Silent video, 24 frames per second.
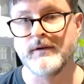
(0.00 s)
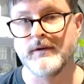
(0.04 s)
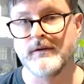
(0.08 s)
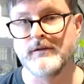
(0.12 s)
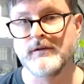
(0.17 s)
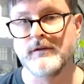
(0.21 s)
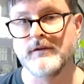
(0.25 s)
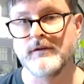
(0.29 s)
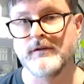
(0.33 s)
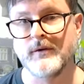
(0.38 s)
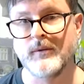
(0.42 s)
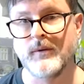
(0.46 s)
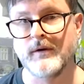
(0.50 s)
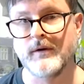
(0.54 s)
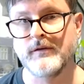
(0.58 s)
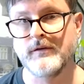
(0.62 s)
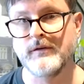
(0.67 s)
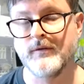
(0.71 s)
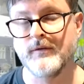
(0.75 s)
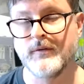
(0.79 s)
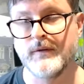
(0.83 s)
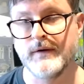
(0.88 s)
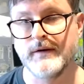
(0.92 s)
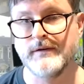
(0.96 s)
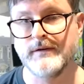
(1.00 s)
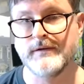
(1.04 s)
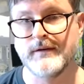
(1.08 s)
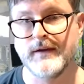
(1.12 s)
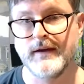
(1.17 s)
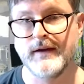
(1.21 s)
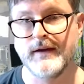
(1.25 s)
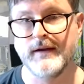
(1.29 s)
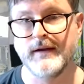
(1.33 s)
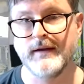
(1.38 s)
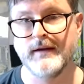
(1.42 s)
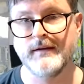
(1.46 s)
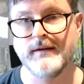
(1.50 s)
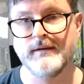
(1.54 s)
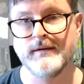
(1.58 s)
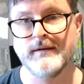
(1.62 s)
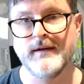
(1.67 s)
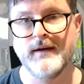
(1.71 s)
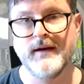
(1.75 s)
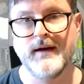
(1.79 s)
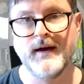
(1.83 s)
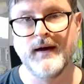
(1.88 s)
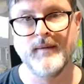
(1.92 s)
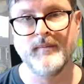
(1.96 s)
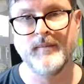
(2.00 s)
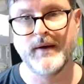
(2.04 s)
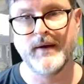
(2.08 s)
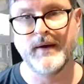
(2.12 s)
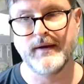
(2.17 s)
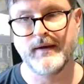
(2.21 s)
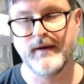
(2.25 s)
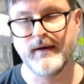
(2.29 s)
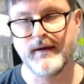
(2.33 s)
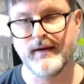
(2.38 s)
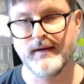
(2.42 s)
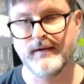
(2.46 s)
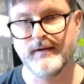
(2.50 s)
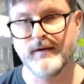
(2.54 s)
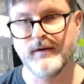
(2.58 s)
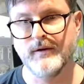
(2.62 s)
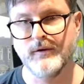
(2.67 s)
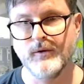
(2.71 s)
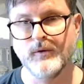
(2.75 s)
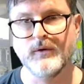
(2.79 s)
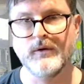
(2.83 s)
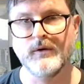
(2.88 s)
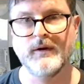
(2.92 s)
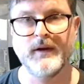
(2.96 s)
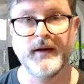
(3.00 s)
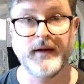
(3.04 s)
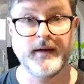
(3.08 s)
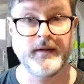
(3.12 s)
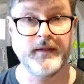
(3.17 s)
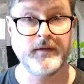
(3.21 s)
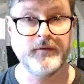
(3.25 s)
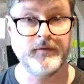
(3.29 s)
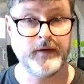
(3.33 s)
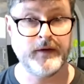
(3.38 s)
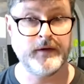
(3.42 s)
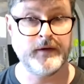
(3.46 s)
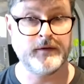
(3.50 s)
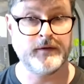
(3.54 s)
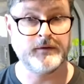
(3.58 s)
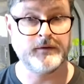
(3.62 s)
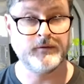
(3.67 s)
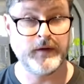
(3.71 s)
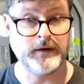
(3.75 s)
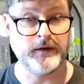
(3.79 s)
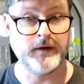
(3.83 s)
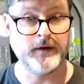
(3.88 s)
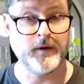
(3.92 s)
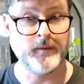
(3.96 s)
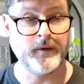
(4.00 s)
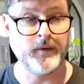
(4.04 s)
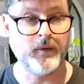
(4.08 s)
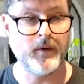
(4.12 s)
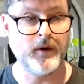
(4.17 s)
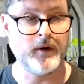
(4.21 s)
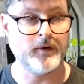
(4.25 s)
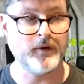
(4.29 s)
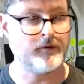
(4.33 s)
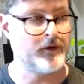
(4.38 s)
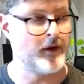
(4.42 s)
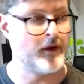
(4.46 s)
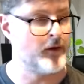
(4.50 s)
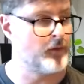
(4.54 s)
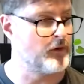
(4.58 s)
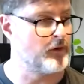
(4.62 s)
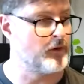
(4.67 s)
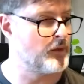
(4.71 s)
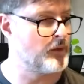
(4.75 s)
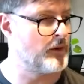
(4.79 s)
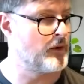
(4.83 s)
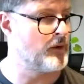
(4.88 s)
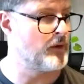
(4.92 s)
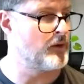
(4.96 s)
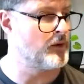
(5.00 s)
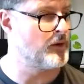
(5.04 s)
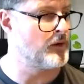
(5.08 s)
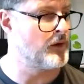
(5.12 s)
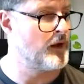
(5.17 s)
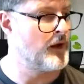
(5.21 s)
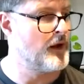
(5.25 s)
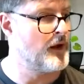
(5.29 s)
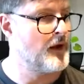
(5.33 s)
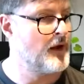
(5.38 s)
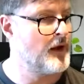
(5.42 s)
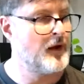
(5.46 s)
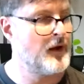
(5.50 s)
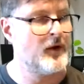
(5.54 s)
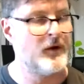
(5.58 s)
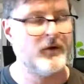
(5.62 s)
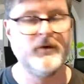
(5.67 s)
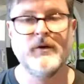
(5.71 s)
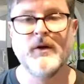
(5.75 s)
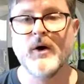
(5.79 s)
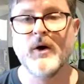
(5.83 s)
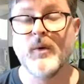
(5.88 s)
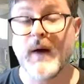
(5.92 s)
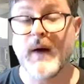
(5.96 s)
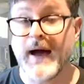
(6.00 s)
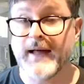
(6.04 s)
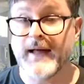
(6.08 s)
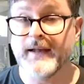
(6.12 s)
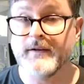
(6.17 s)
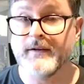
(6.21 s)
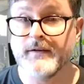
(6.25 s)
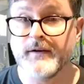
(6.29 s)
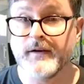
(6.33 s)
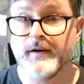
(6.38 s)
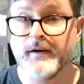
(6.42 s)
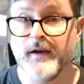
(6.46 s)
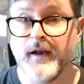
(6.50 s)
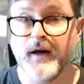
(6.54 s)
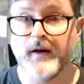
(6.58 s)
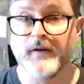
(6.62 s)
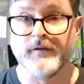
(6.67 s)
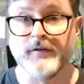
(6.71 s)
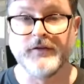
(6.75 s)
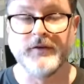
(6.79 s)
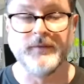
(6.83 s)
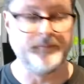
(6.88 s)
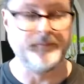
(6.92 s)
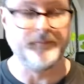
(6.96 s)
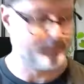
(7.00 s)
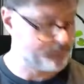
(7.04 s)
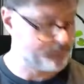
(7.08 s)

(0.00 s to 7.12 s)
It's just a question of reskinning it and making it look like the VidNami workflow, which we all know and love.